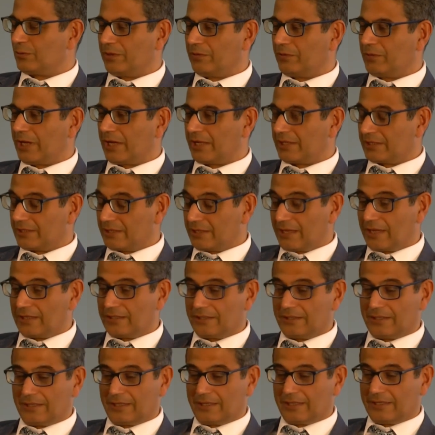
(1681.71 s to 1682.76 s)
when I
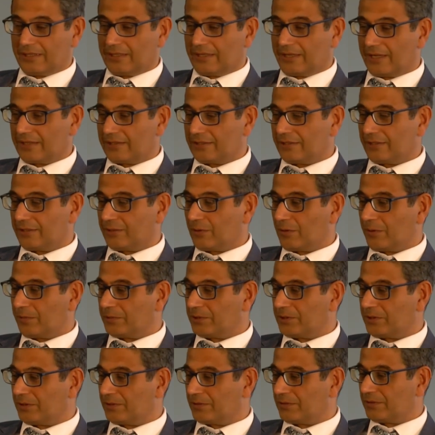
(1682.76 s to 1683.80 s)
started I realized the
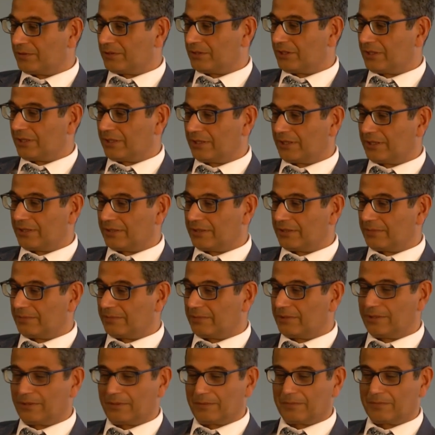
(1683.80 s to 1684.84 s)
enormity of the thing. And
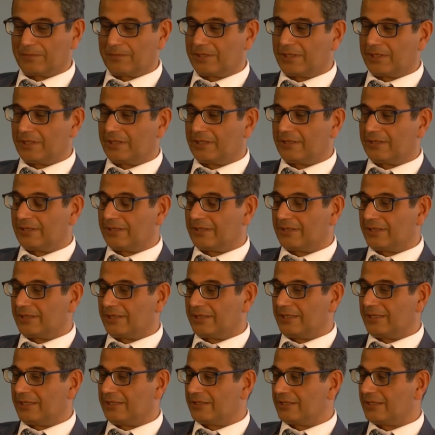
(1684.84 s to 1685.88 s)

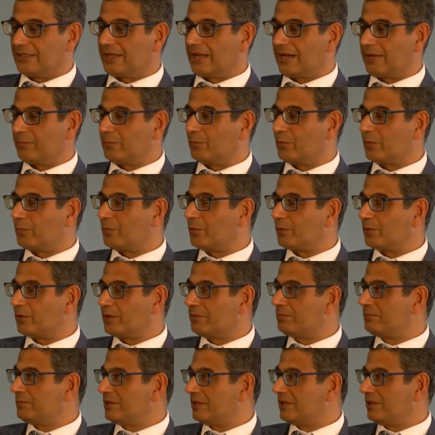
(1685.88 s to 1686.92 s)
he still had
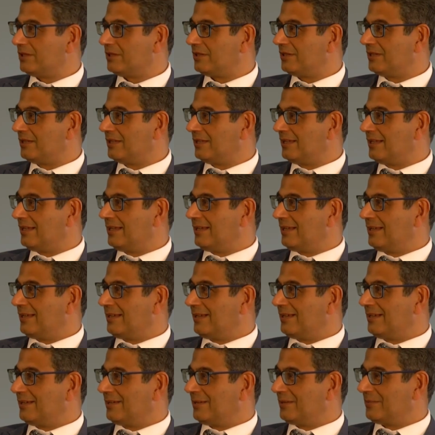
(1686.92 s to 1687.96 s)
bromocriptine.
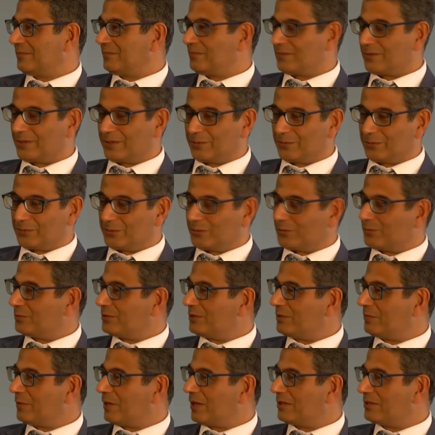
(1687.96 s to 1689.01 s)
There was no
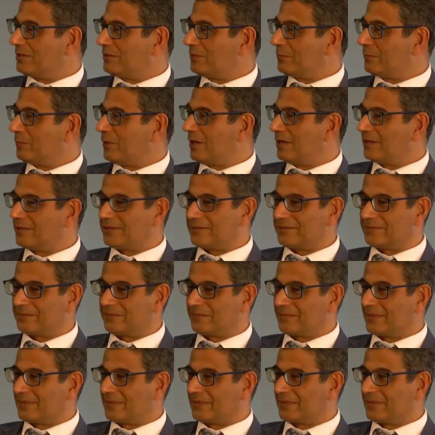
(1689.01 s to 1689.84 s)
DYT1.